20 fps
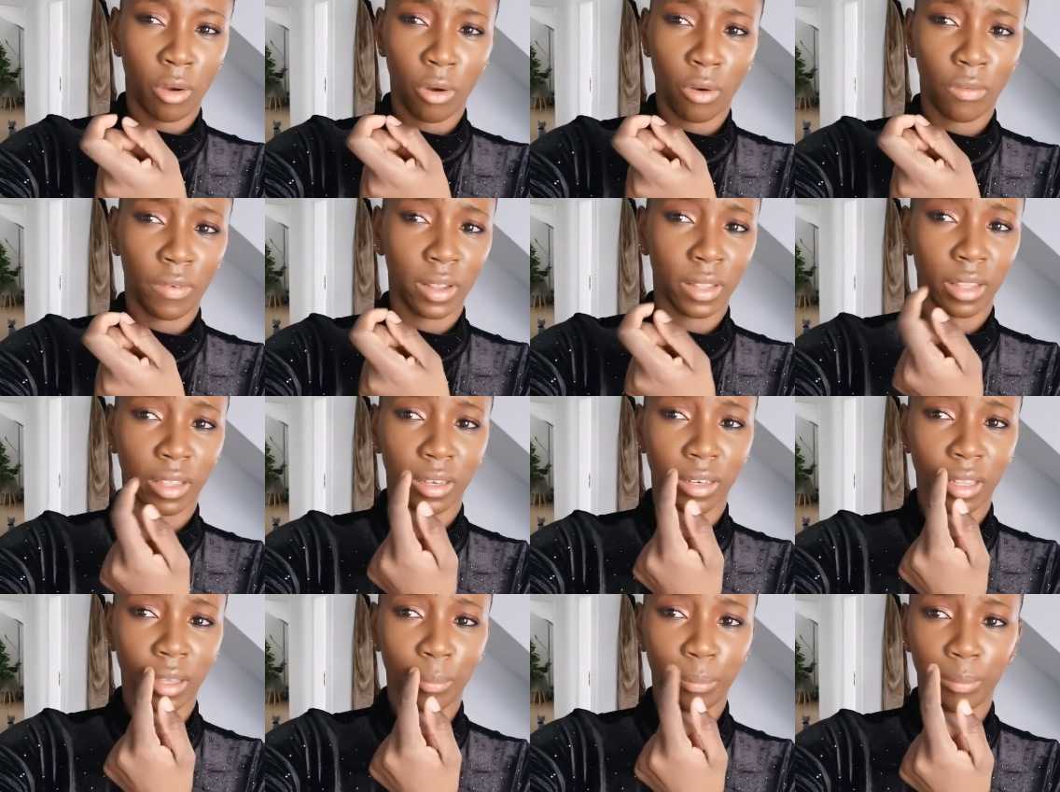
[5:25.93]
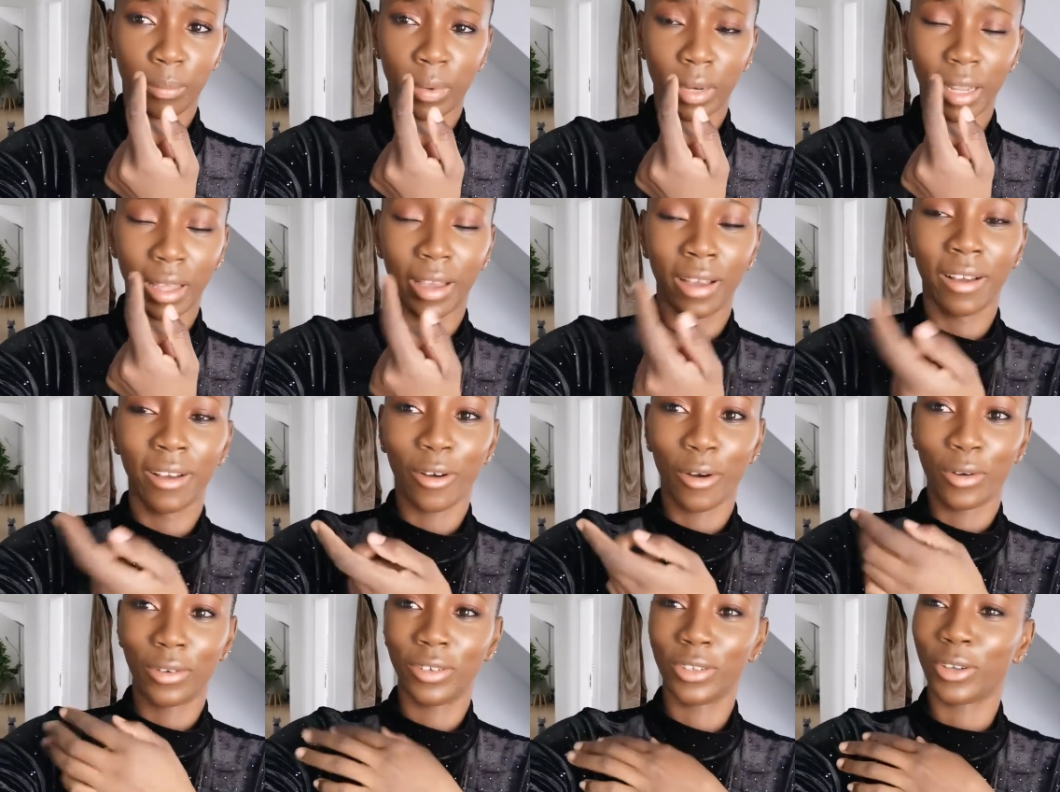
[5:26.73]
over the nip,
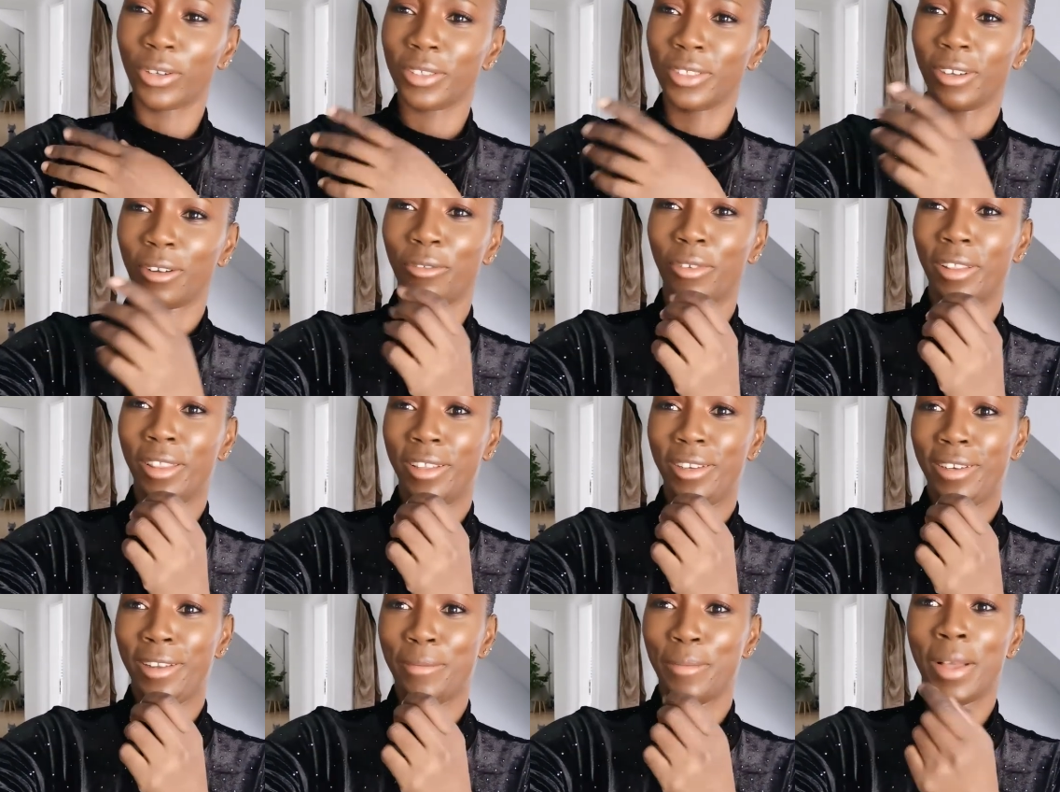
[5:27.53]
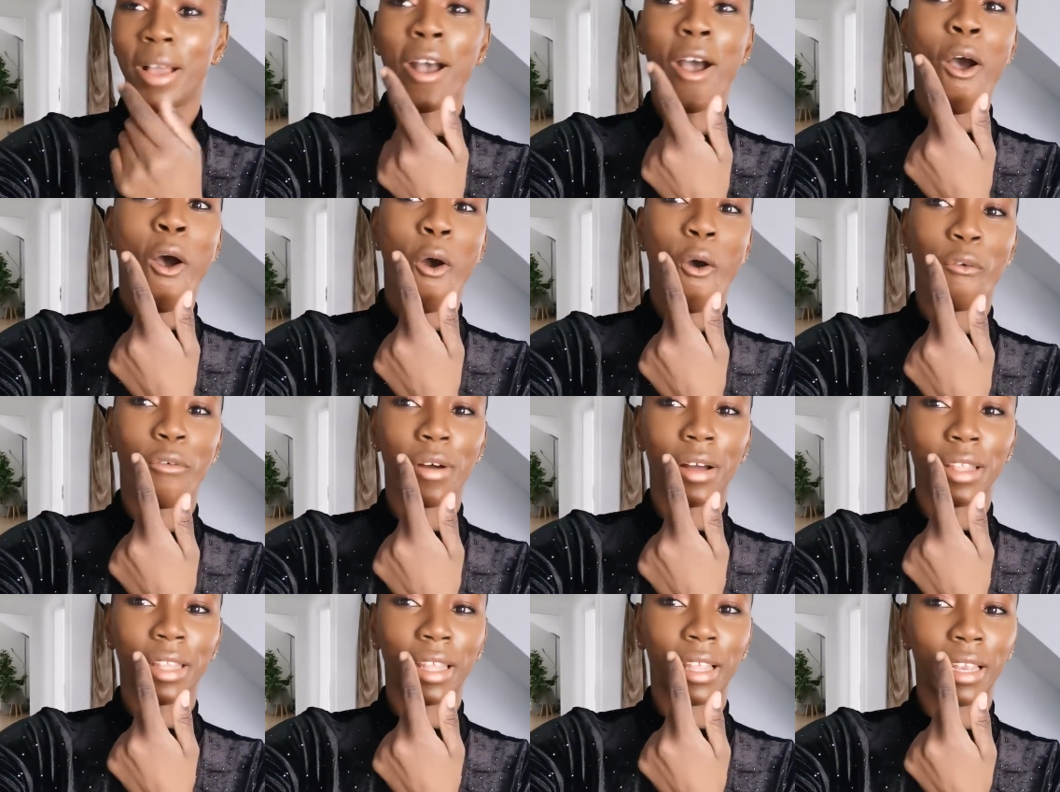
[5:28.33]
or not over the nip,
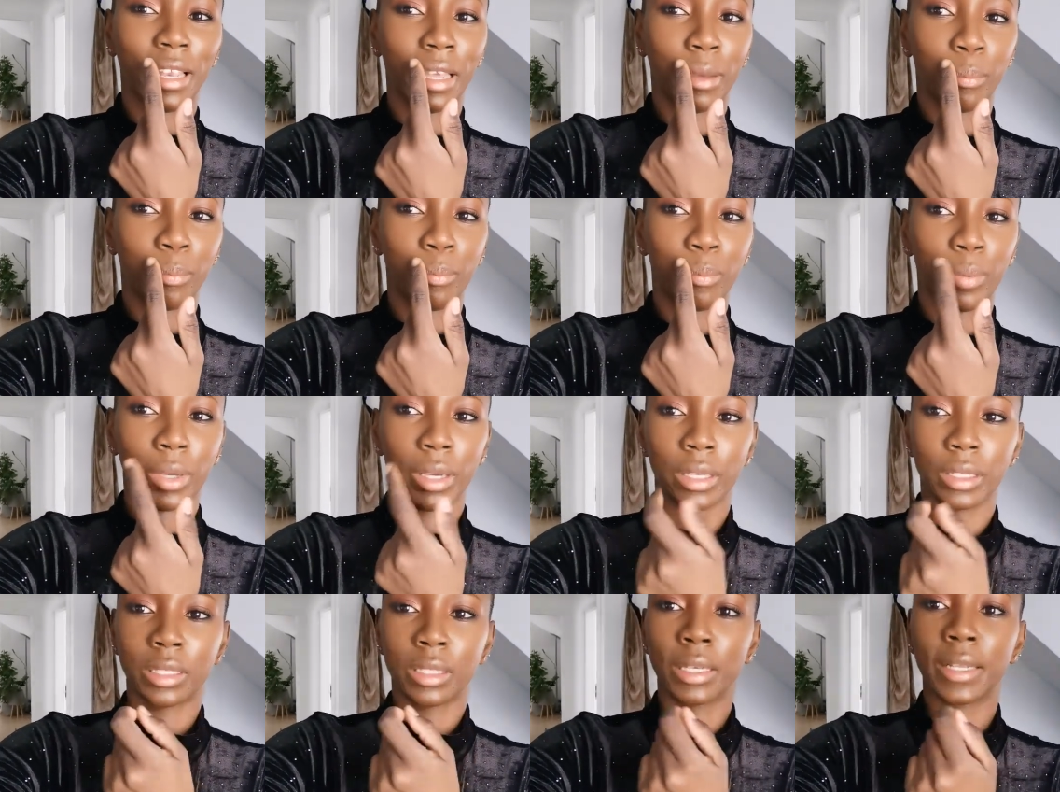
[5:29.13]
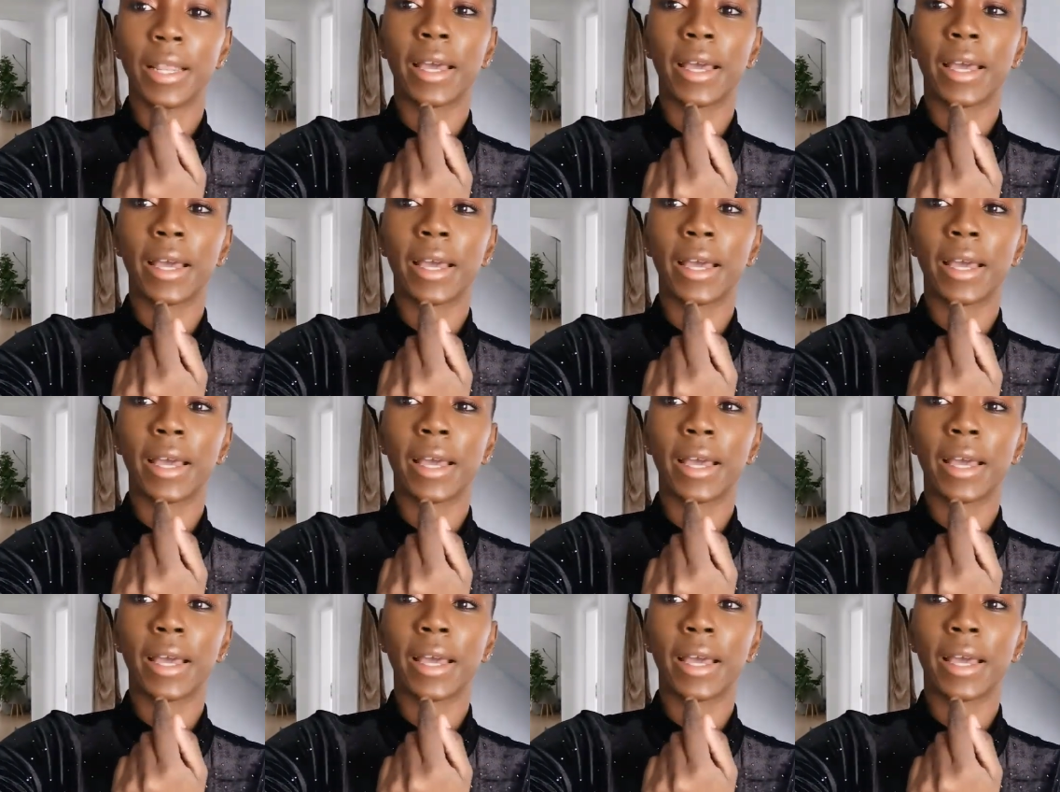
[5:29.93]
over the lip piercing.